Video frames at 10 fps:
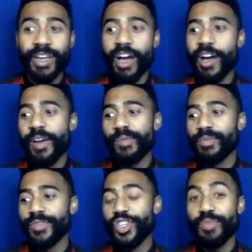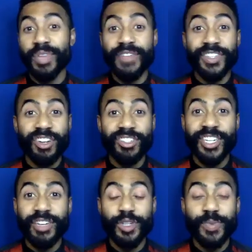Do you believe it's our
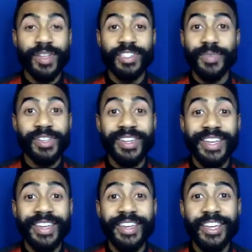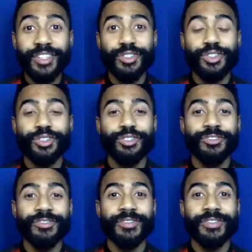shared responsibility
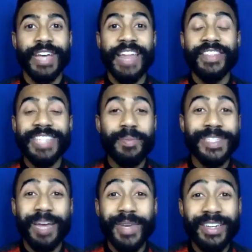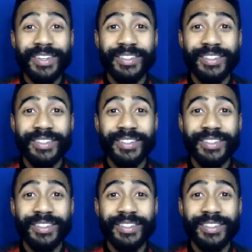to end this epidemic?